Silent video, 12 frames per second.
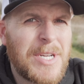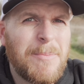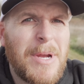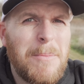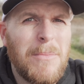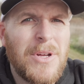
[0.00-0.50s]
gonna
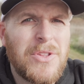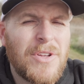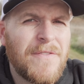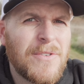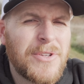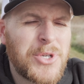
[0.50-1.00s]
pay monthly
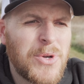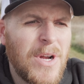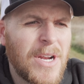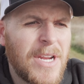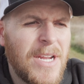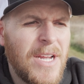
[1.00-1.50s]
for the
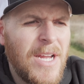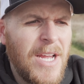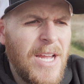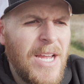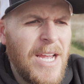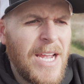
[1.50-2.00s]
truck.
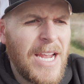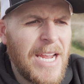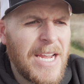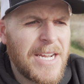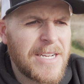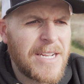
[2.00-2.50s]

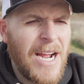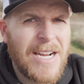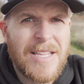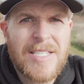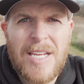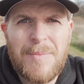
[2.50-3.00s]
And kind
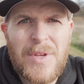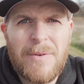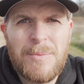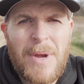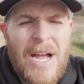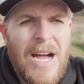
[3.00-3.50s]
of the same thing
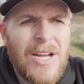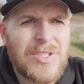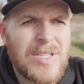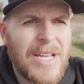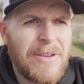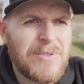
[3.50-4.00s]
with my
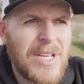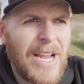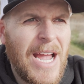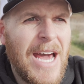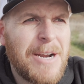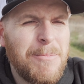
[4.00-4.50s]
house. Like, it was like
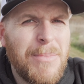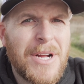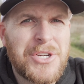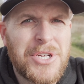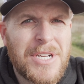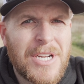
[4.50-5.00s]
I had a
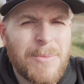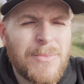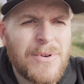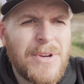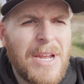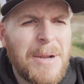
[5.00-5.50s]
budget
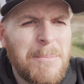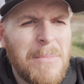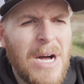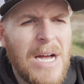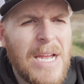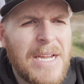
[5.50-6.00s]
number in
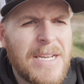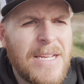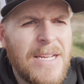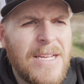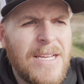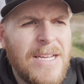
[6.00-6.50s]
mind,
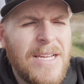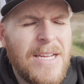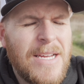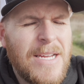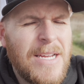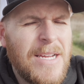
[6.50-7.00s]

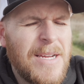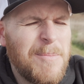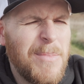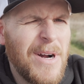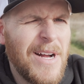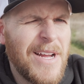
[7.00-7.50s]

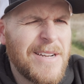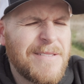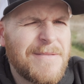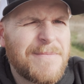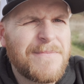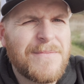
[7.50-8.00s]
but
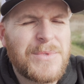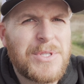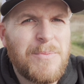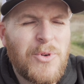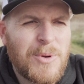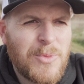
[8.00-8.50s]

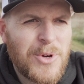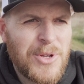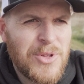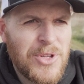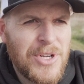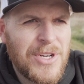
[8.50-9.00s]
the more and more you
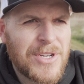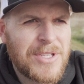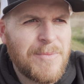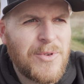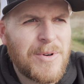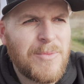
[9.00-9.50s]
look,
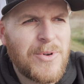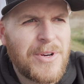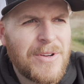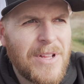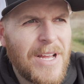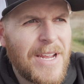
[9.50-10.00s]
the more and more
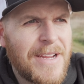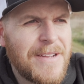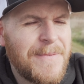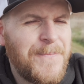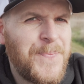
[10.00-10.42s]
you're like,